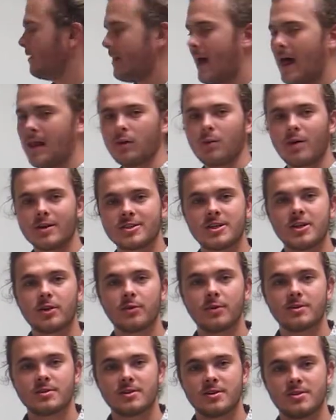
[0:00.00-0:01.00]
Aliquot
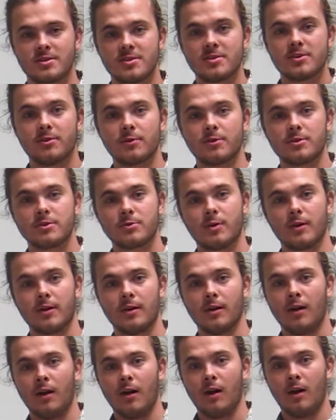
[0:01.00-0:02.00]
sequence is a sequence
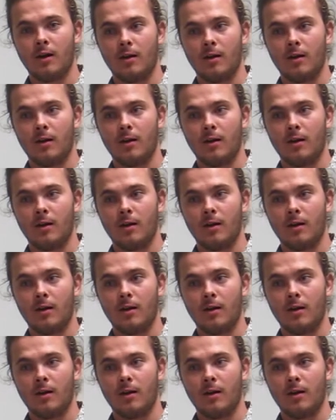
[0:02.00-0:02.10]
where